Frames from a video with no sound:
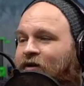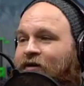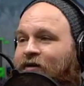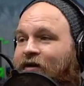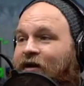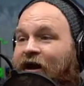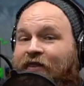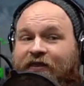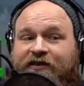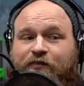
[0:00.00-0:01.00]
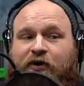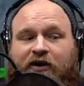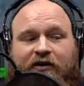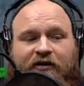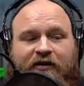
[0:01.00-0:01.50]
On this
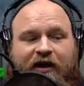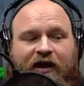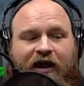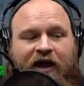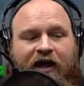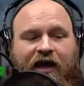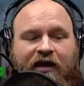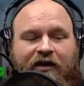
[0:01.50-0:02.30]
printer, the